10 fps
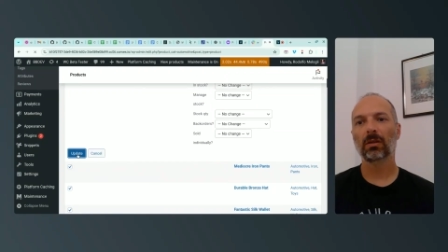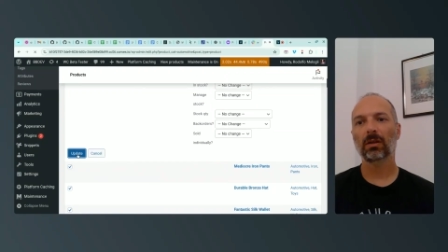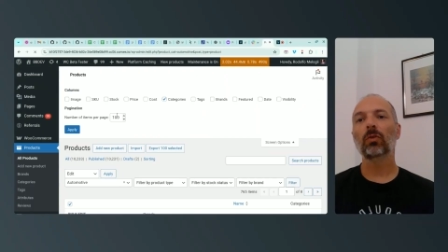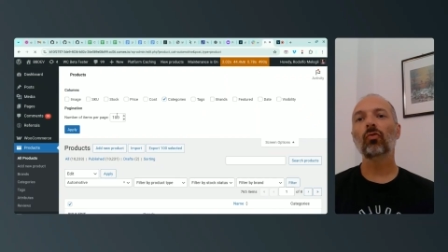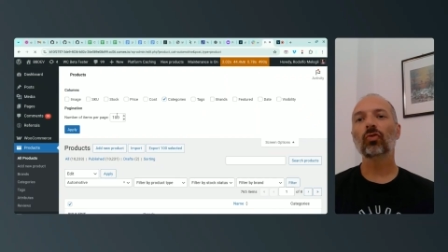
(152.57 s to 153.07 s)

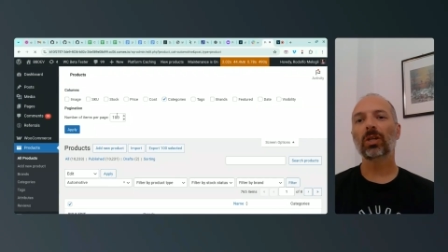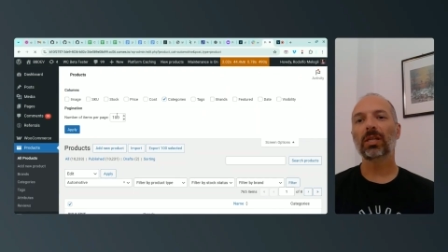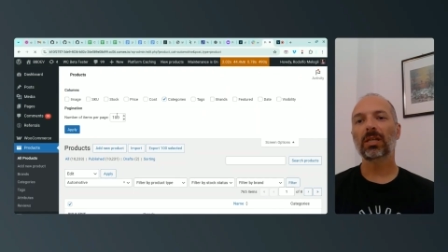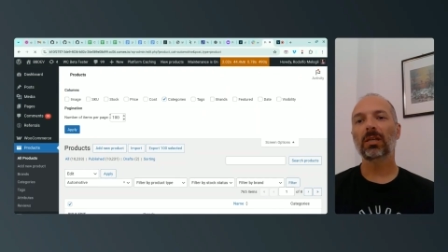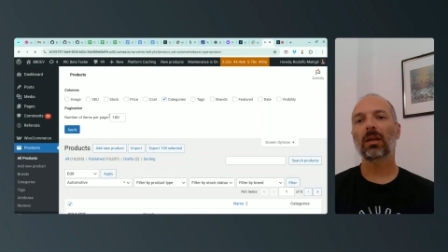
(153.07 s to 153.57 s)

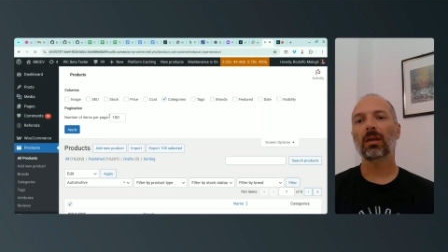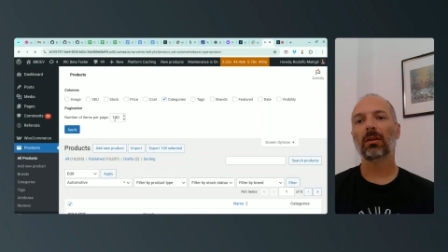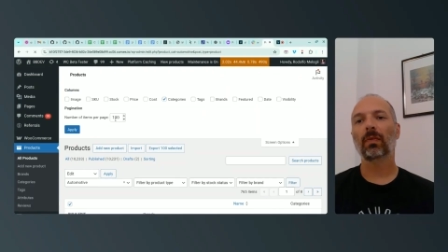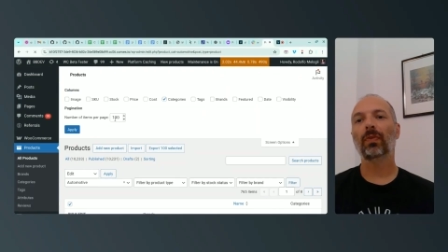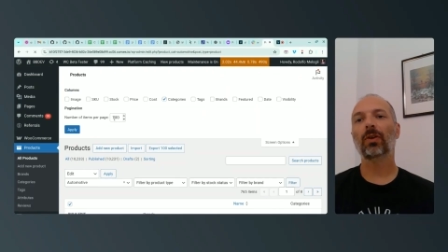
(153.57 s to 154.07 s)
Usually
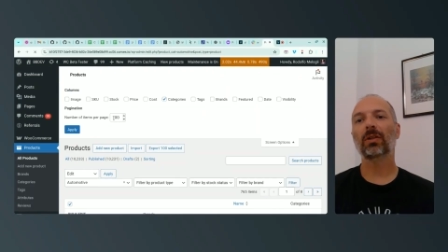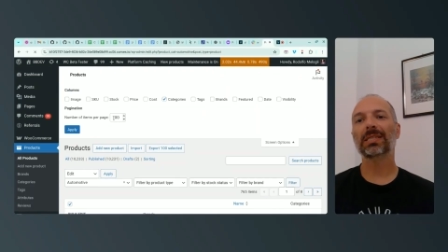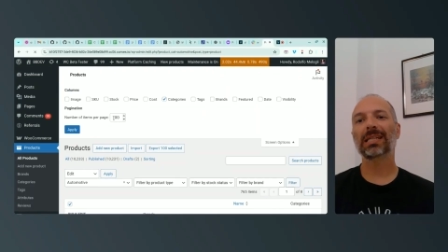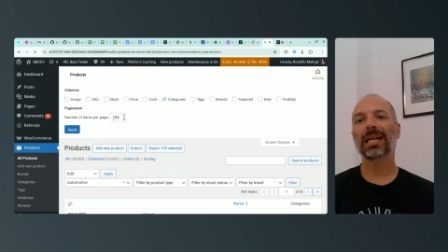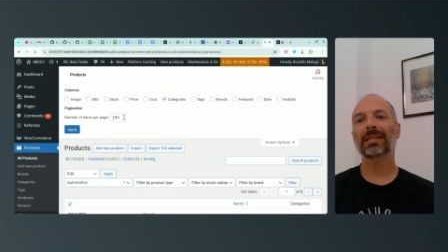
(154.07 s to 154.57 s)

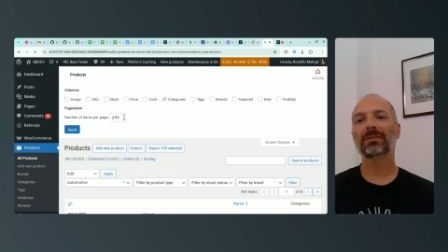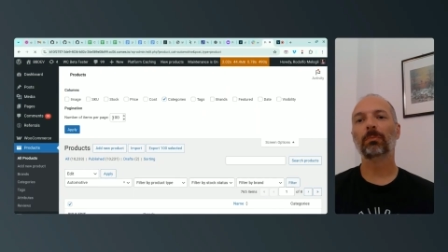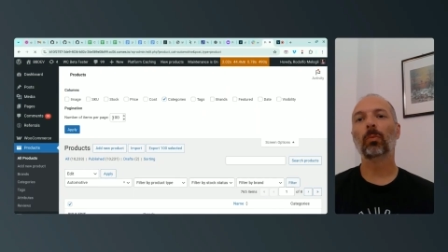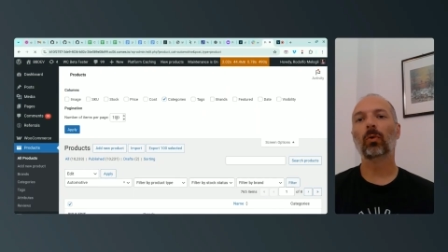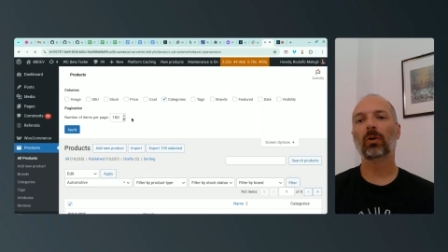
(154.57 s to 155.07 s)
don't select
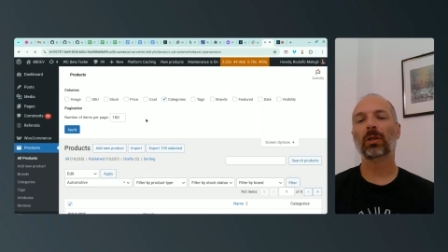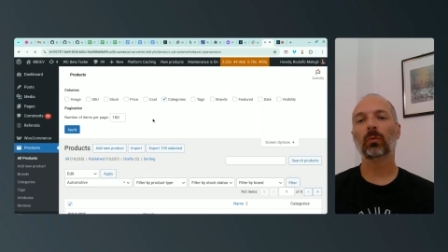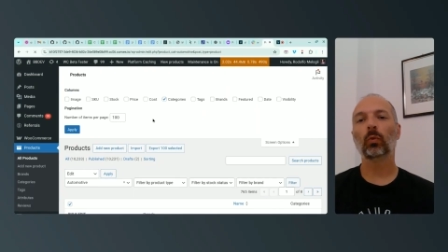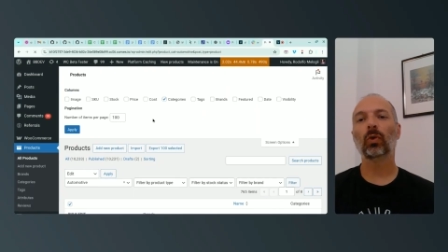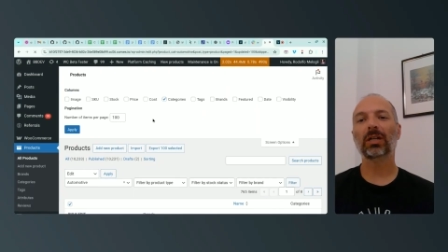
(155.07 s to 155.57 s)
more
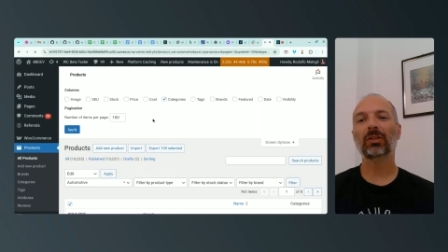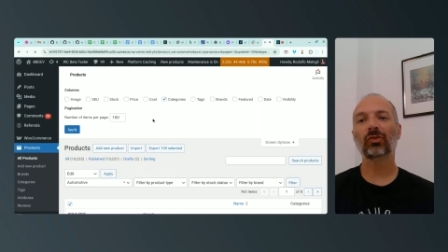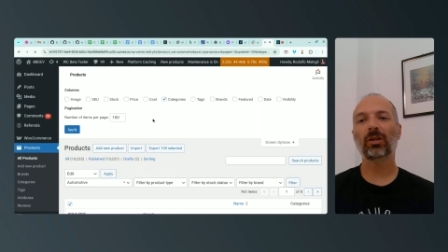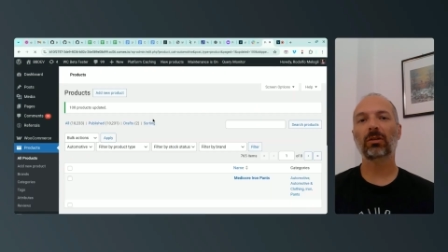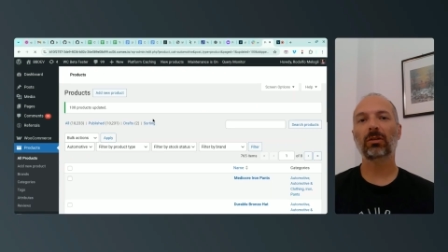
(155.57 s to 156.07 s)
than
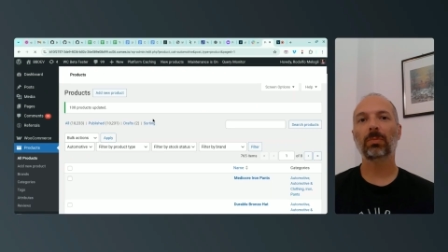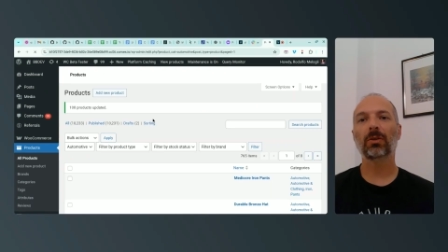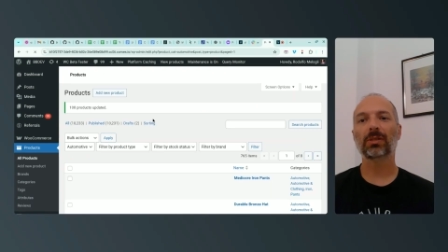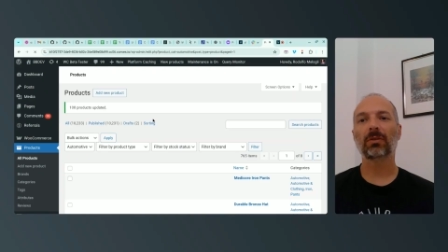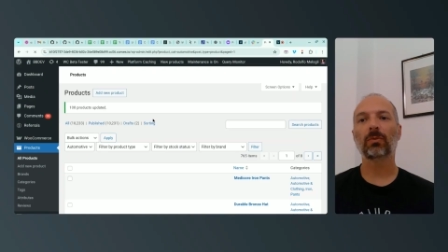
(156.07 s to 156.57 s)
100
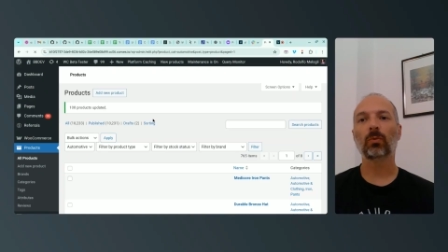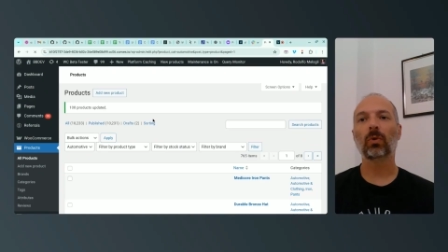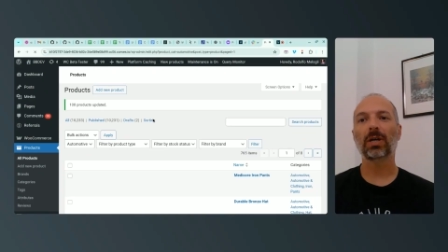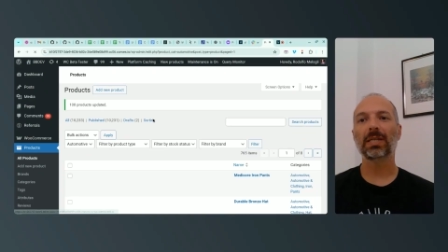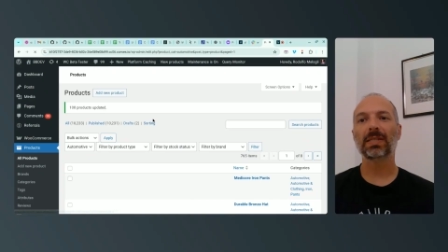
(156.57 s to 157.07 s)
because
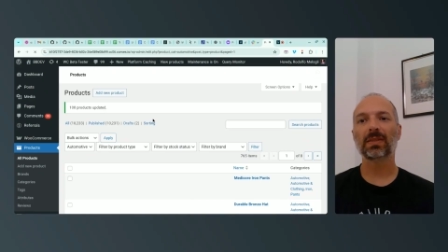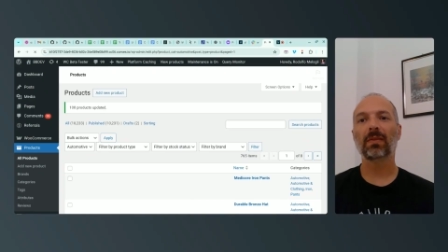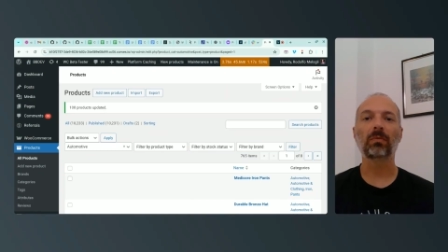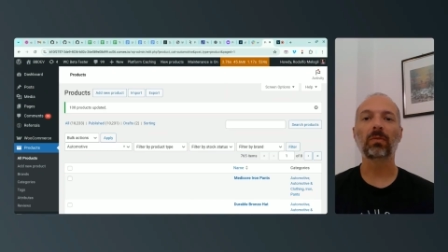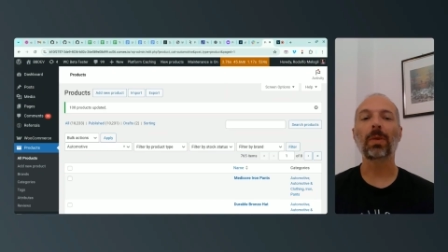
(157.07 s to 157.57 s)
otherwise
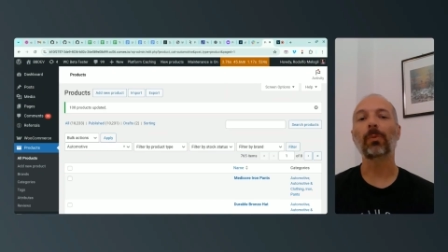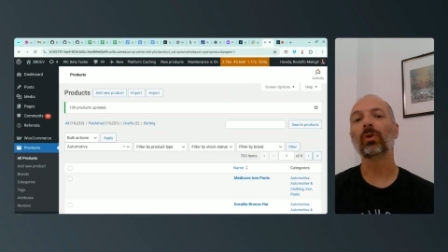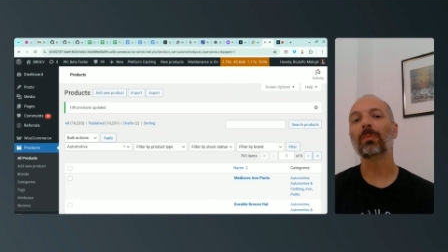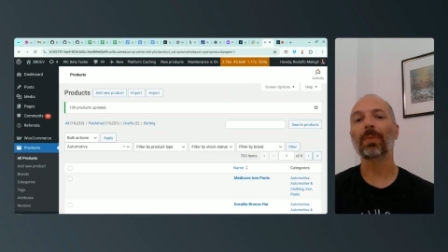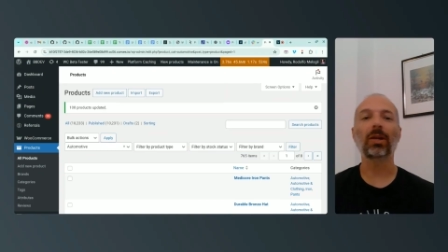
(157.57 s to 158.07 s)
the
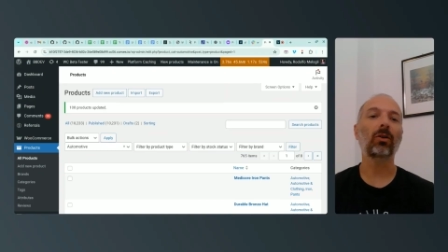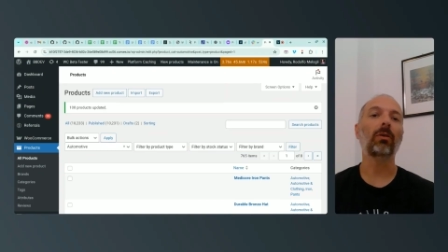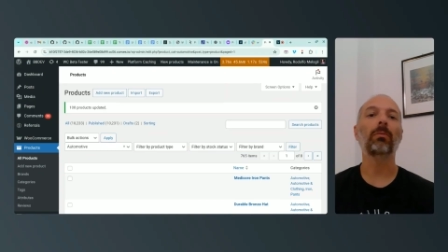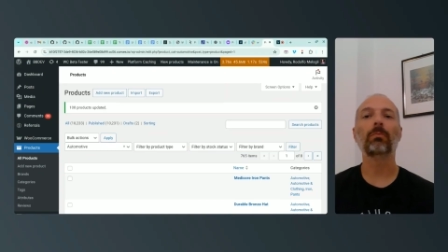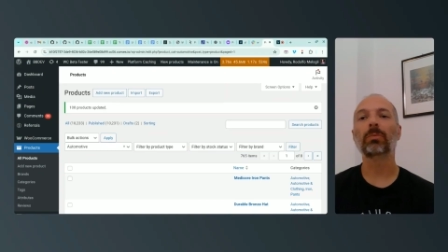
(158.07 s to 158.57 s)
memory might
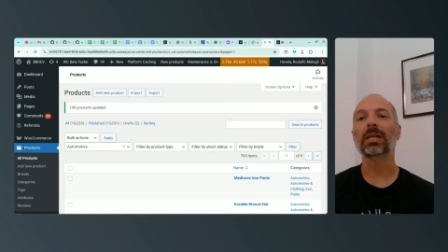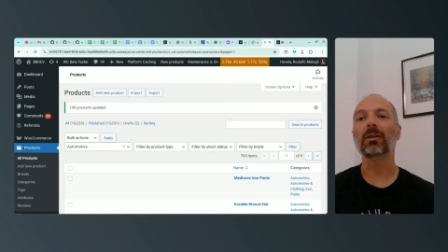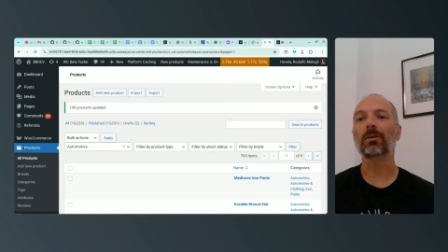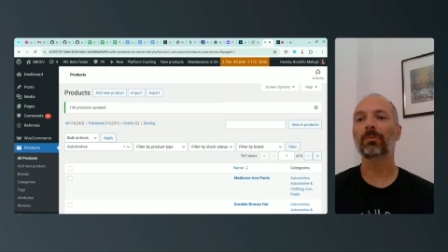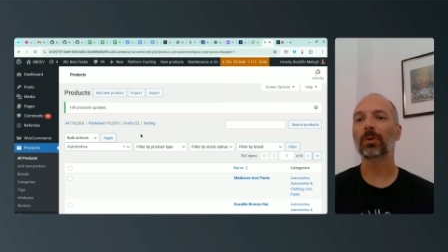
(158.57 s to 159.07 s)
not be enough.